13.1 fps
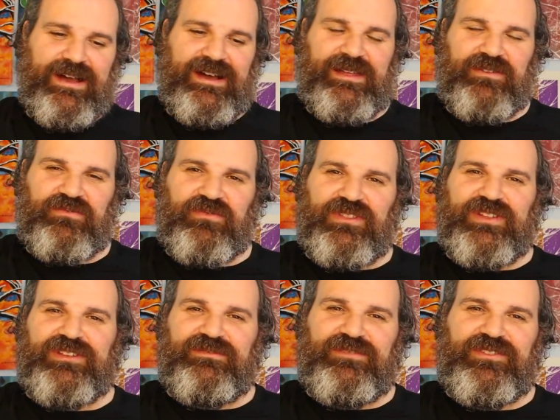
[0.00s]
Uh, it
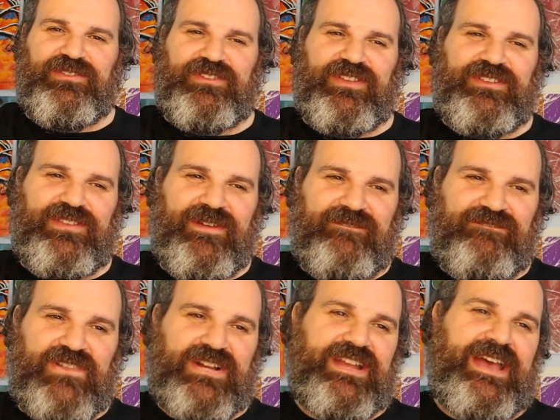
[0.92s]
really confuses
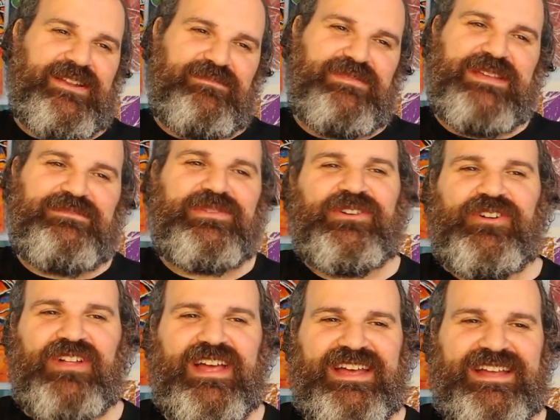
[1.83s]
the out of
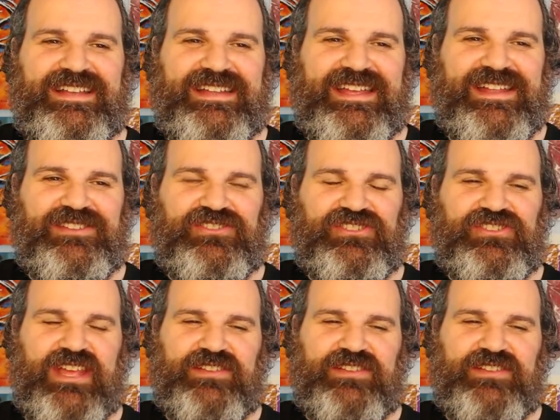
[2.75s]
people and it,